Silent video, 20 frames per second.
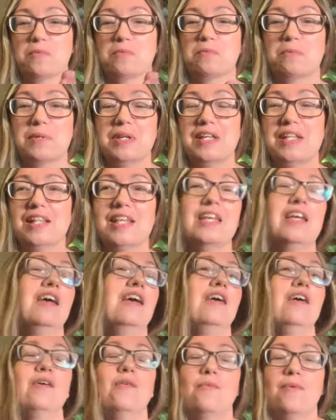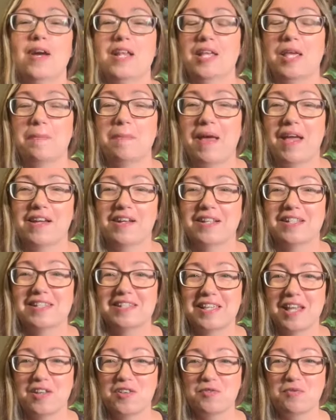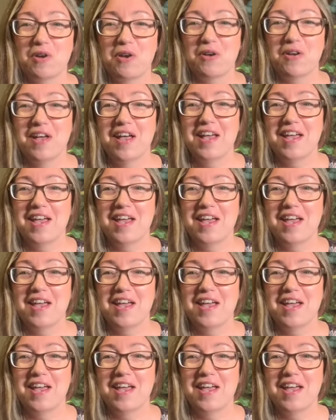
really want to get back on schedule